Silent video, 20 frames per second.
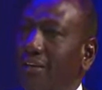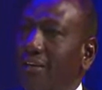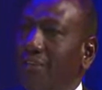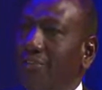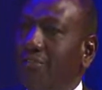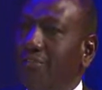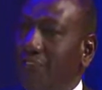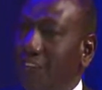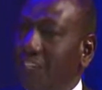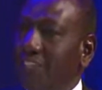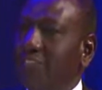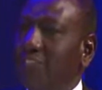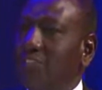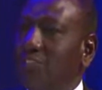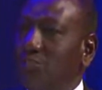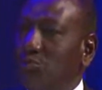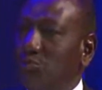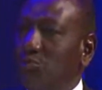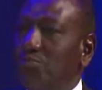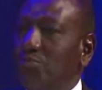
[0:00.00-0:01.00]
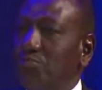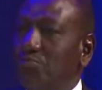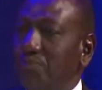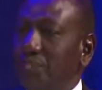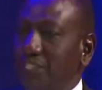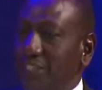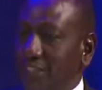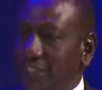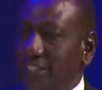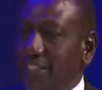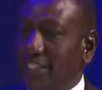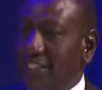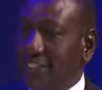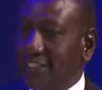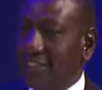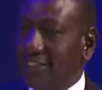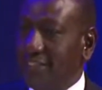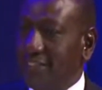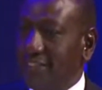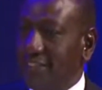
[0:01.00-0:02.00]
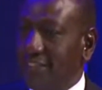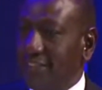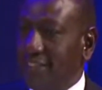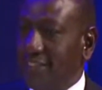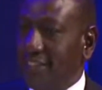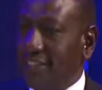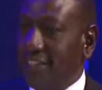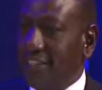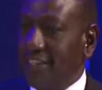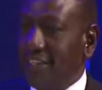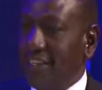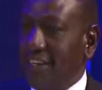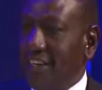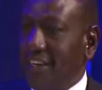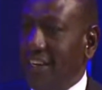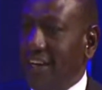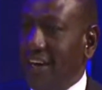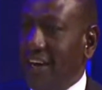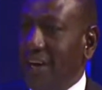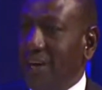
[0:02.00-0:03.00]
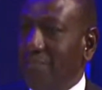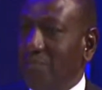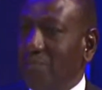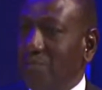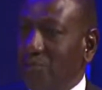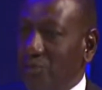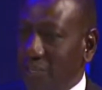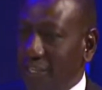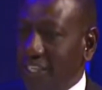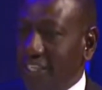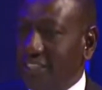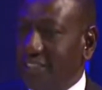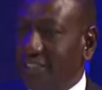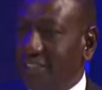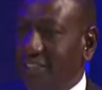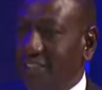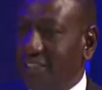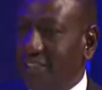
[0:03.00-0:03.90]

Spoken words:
first two presidents are products